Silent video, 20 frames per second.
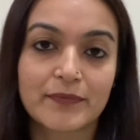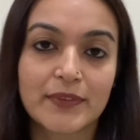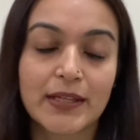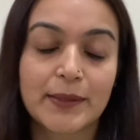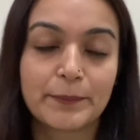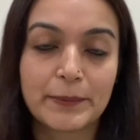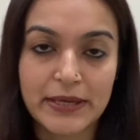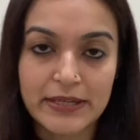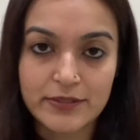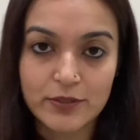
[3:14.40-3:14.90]

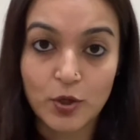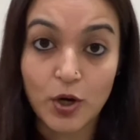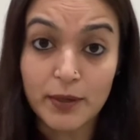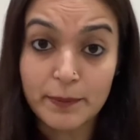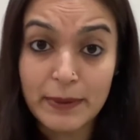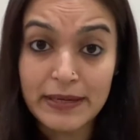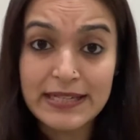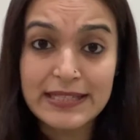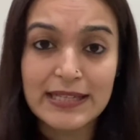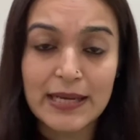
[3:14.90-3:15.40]
Because a lot
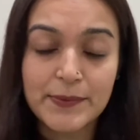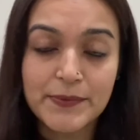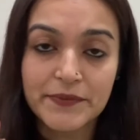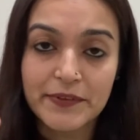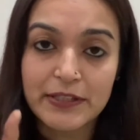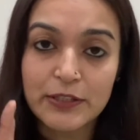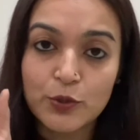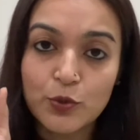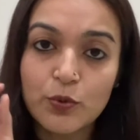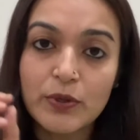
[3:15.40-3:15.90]
many times when
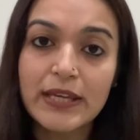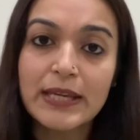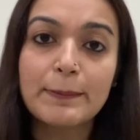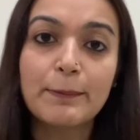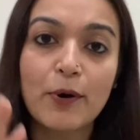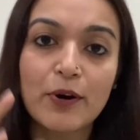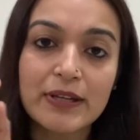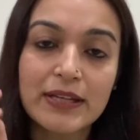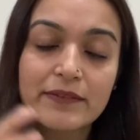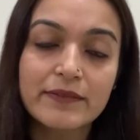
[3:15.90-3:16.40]
you keep
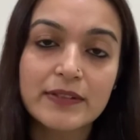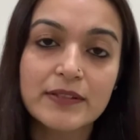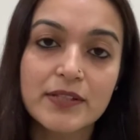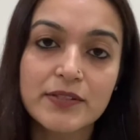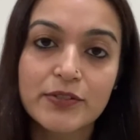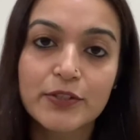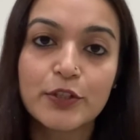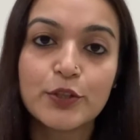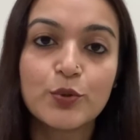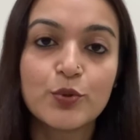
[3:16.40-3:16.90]
on giving the
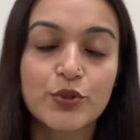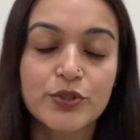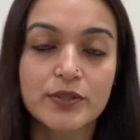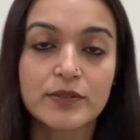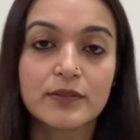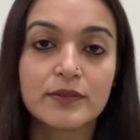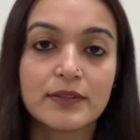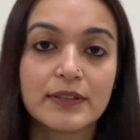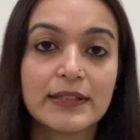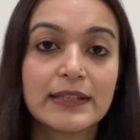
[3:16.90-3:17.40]

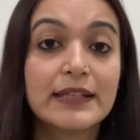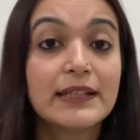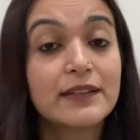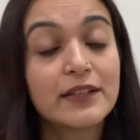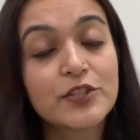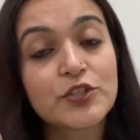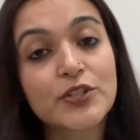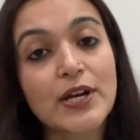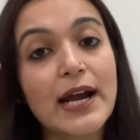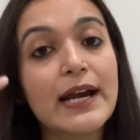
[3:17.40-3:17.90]
solution, the
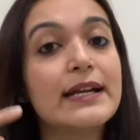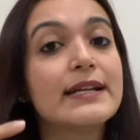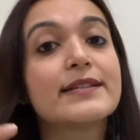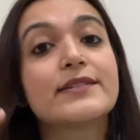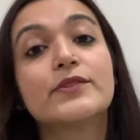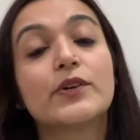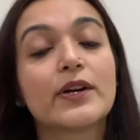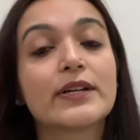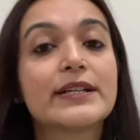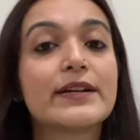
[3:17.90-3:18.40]
child is
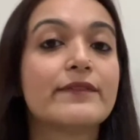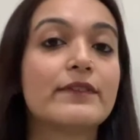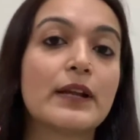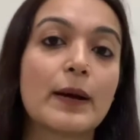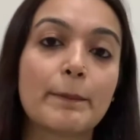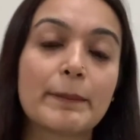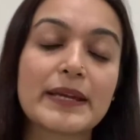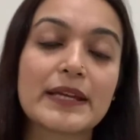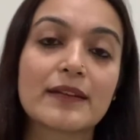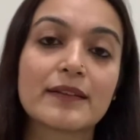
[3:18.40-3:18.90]
not
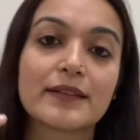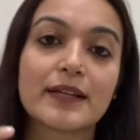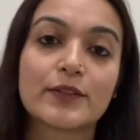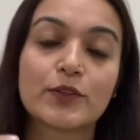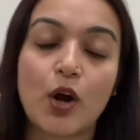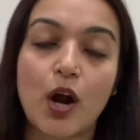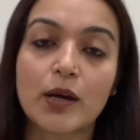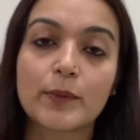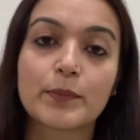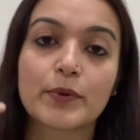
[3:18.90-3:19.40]
developing their
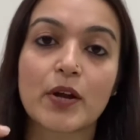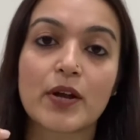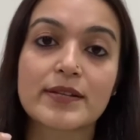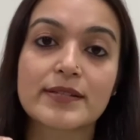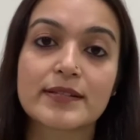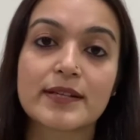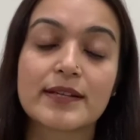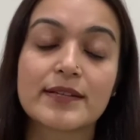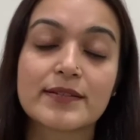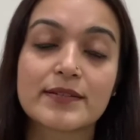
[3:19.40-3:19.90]
thought
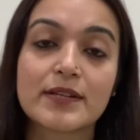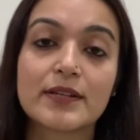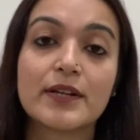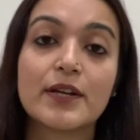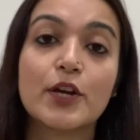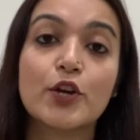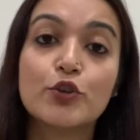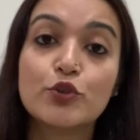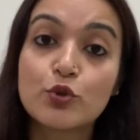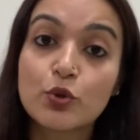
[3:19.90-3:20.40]
process
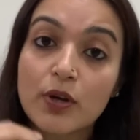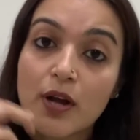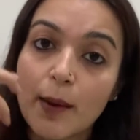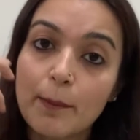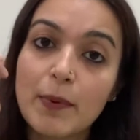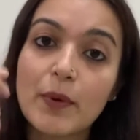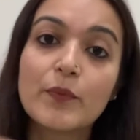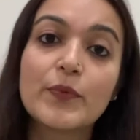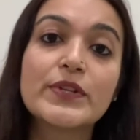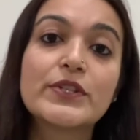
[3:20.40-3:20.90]
to come
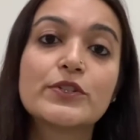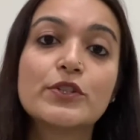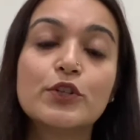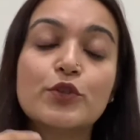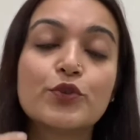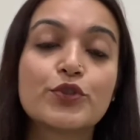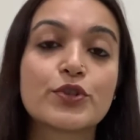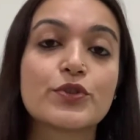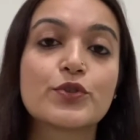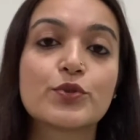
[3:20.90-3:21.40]
up with
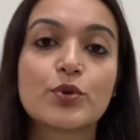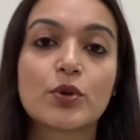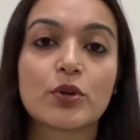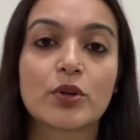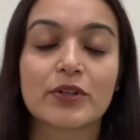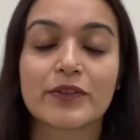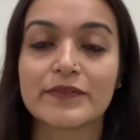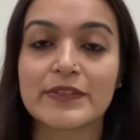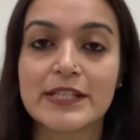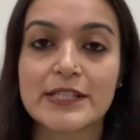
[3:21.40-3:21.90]
solutions to a lot
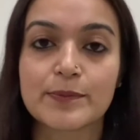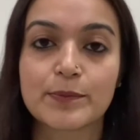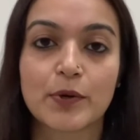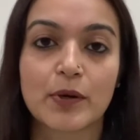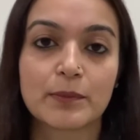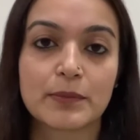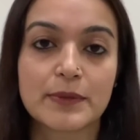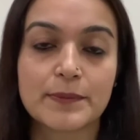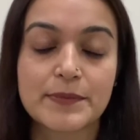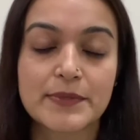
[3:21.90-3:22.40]
of these
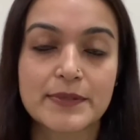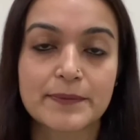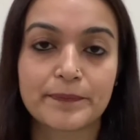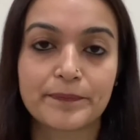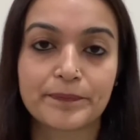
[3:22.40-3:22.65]
problems.